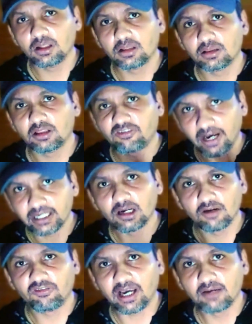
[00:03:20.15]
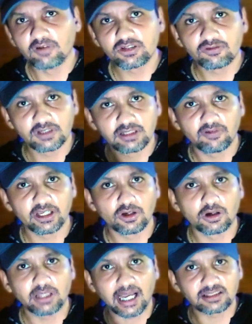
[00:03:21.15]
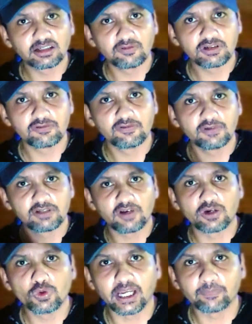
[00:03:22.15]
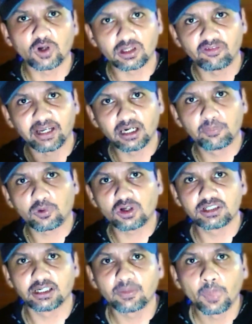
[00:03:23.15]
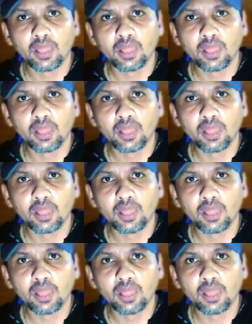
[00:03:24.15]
the final file, the asset which we are doing, or the final project,